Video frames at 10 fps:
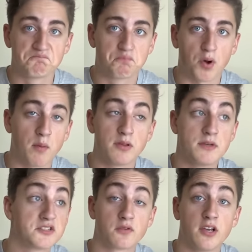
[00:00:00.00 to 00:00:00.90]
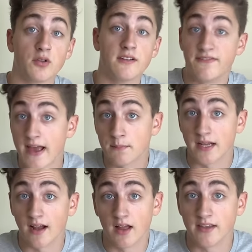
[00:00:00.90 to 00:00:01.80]
Probably means we're the only
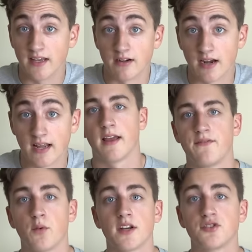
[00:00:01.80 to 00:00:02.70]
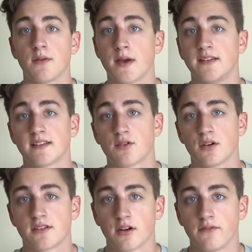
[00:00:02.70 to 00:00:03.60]
family on the internet. If you want to join my
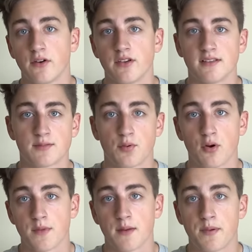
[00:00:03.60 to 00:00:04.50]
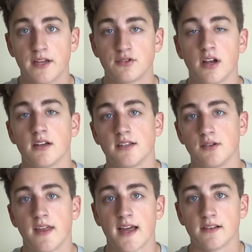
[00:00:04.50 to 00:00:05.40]
Discord server, you can support me on Patreon to
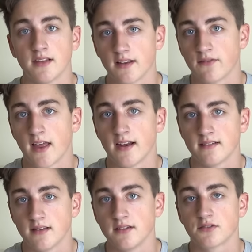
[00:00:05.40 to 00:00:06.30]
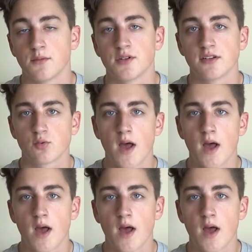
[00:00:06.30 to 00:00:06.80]
do that. The link for that is in the description as